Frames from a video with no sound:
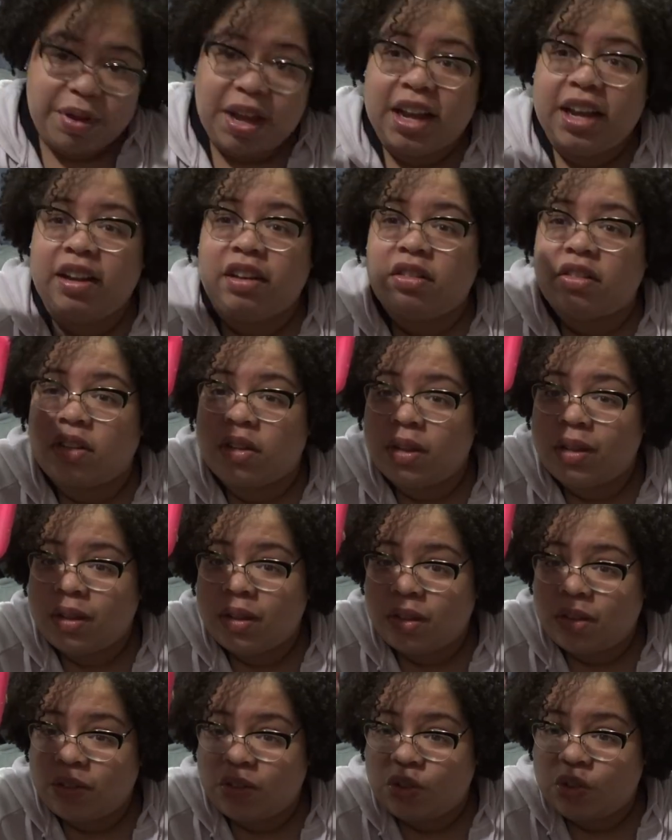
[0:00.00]
paint,
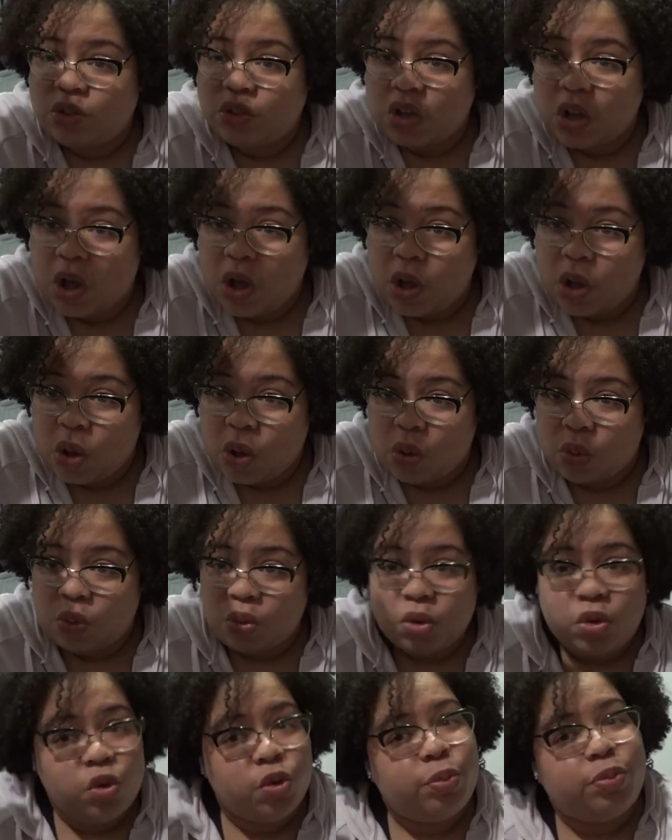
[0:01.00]
so
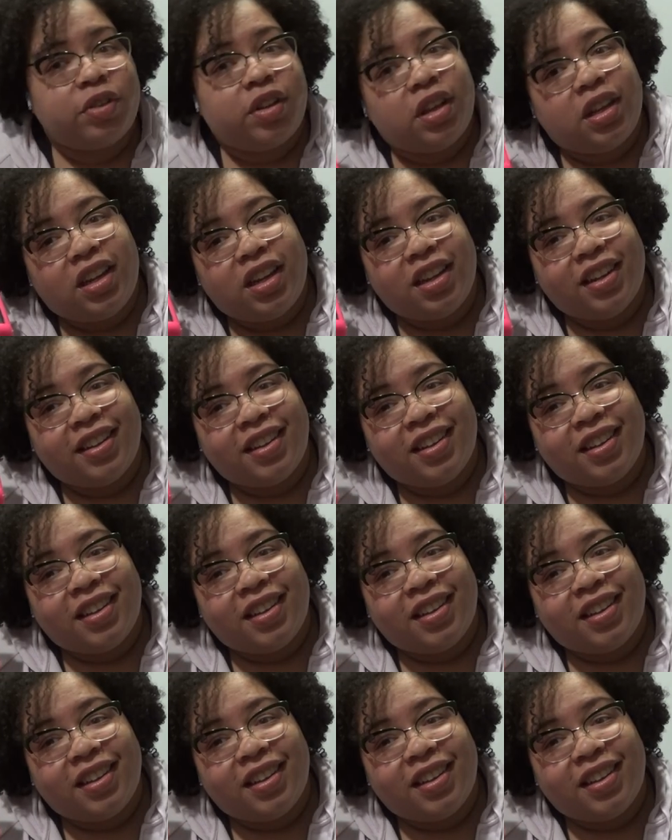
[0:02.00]
oopsie,